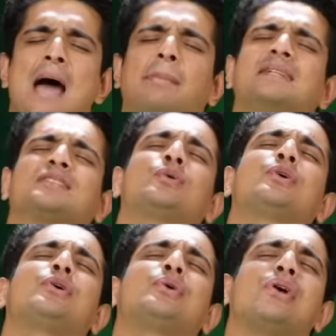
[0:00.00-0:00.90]

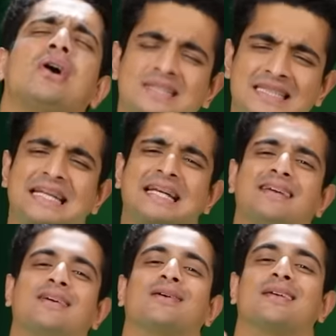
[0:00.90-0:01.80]
happiness through
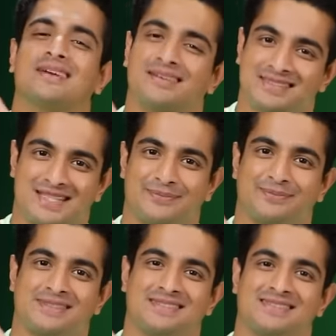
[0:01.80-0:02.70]
curiosity on
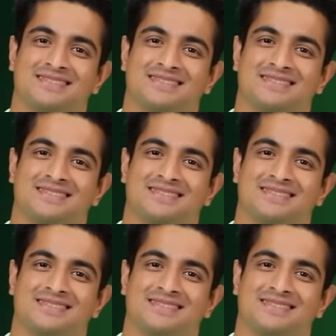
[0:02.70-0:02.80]
TRS Clips.